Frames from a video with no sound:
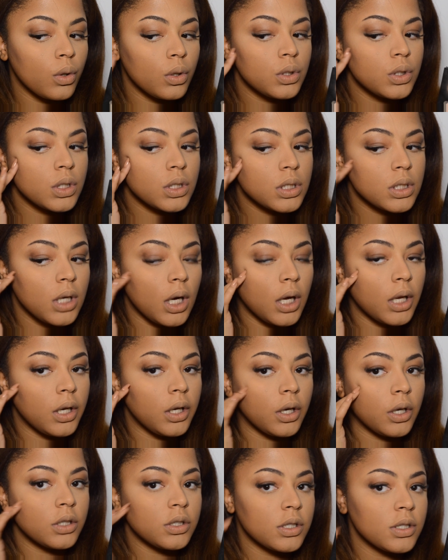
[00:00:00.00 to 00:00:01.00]
just
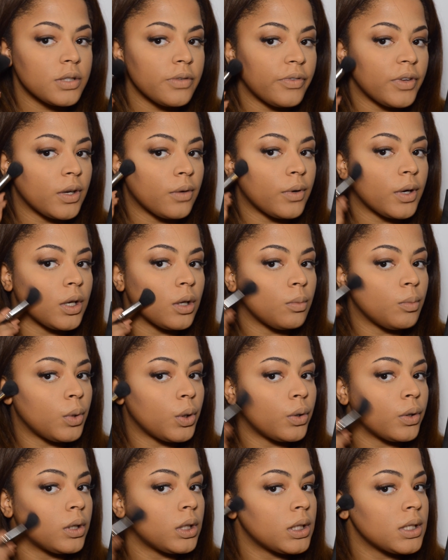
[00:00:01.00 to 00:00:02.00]
under, just feel where your
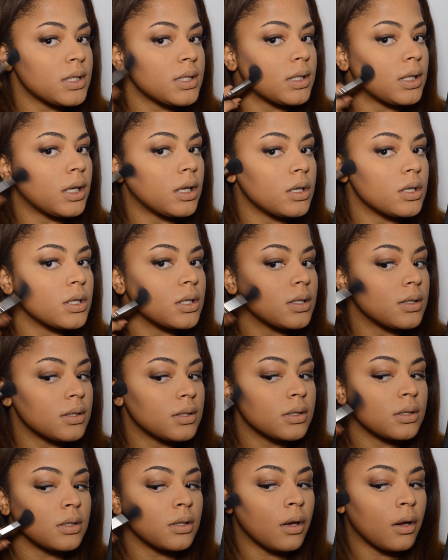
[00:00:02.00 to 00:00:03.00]
bone is and just
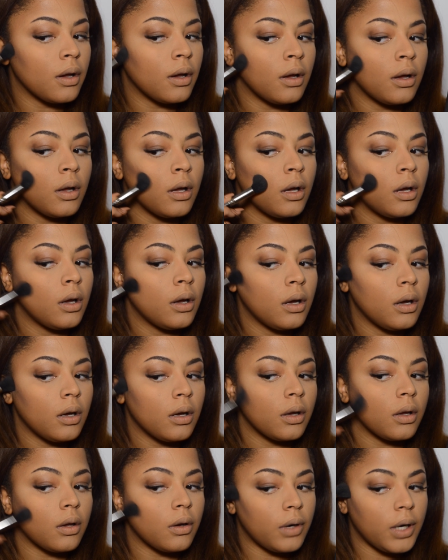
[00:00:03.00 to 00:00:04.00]

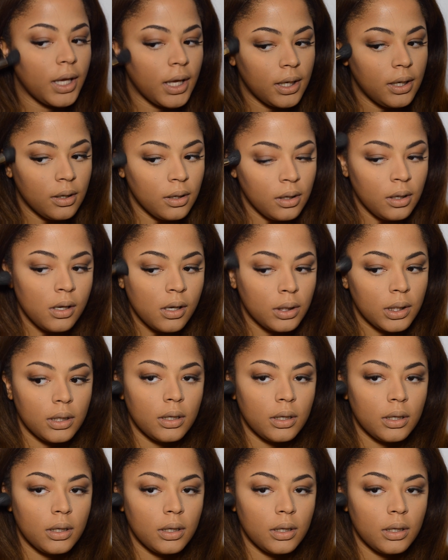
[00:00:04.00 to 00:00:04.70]
go ahead.